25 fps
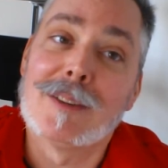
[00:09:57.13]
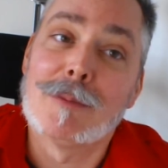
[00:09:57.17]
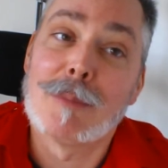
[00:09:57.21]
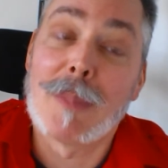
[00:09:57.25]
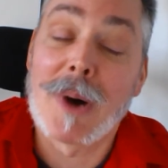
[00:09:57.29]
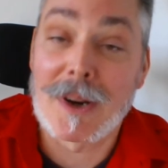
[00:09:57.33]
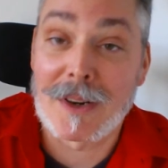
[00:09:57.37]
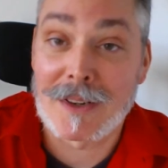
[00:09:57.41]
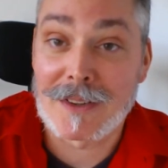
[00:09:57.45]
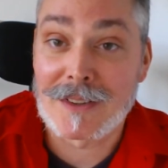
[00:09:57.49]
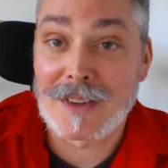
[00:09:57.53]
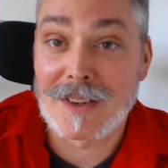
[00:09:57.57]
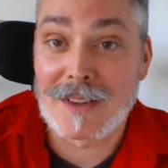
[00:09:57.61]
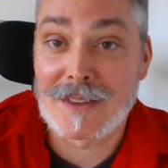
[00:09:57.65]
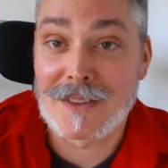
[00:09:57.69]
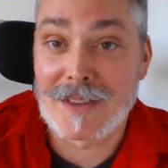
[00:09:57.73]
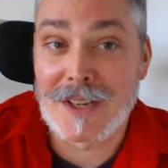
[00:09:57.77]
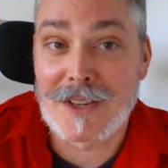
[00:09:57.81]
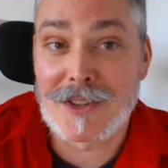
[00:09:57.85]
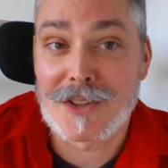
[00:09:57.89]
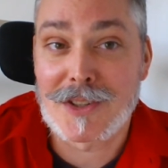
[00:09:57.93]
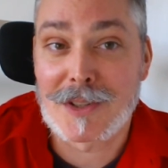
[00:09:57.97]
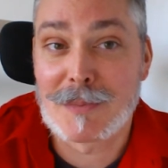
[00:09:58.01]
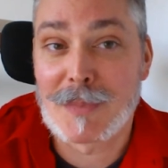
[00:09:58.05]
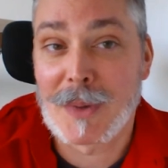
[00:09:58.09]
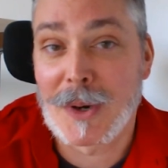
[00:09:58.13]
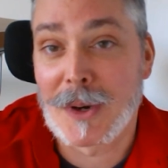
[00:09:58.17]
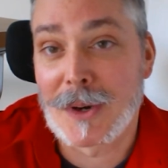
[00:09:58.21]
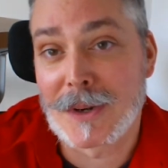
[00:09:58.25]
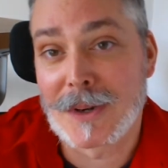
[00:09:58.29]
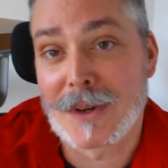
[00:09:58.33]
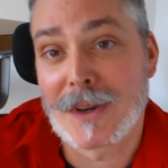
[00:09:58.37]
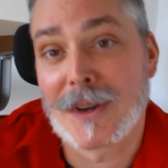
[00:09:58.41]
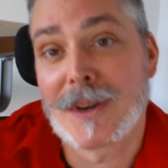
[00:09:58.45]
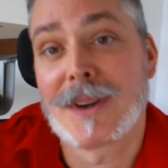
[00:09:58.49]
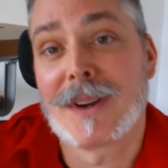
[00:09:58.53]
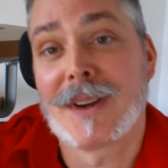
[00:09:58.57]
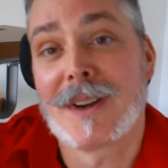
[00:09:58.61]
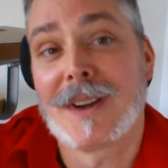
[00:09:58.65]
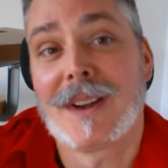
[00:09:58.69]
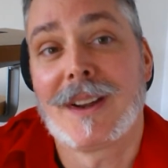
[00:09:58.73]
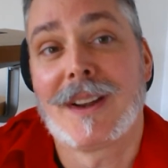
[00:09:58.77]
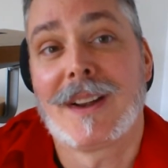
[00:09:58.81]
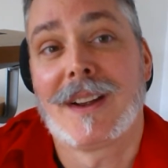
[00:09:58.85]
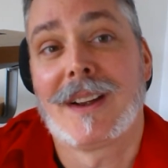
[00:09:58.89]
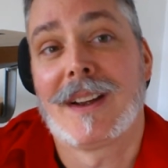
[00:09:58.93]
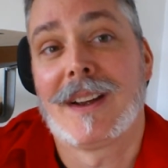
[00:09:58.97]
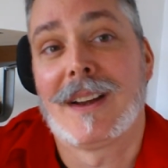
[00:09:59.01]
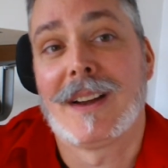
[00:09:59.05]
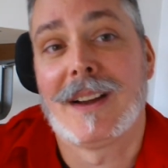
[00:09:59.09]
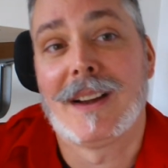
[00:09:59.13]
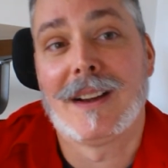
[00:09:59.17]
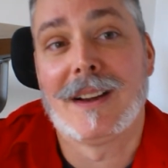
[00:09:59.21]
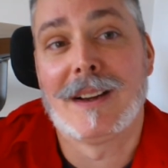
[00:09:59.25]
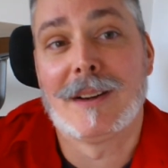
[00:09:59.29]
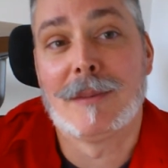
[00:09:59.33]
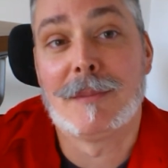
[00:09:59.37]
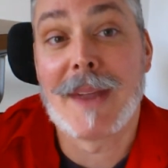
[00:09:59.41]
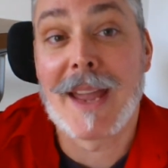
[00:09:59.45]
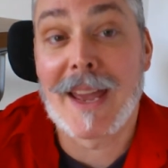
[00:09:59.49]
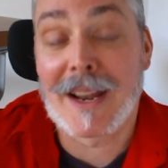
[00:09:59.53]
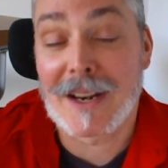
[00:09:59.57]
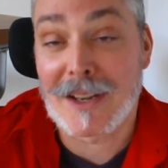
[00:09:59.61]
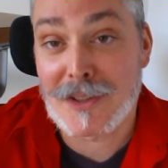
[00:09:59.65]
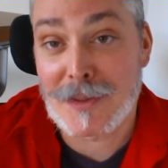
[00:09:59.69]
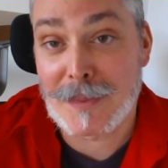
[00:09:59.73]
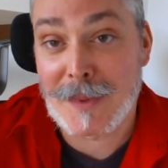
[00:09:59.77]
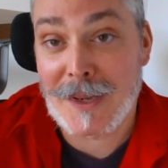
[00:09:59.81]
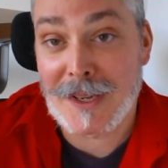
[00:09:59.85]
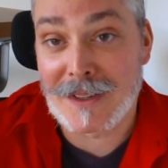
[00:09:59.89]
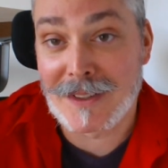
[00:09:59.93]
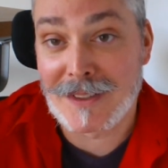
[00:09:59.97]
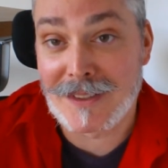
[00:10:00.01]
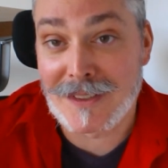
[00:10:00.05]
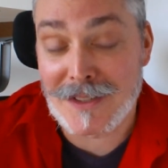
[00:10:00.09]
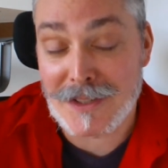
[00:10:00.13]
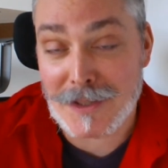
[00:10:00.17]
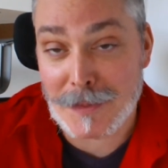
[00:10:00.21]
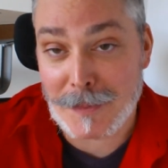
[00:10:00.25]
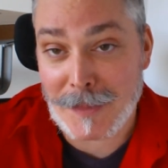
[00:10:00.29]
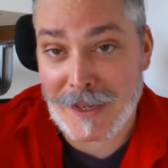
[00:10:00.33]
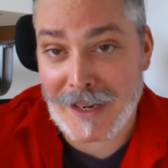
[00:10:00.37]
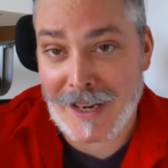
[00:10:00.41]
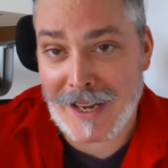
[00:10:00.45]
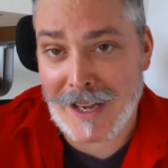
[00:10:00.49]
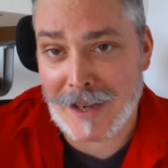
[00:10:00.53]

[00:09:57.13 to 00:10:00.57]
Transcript: monetization partner management and display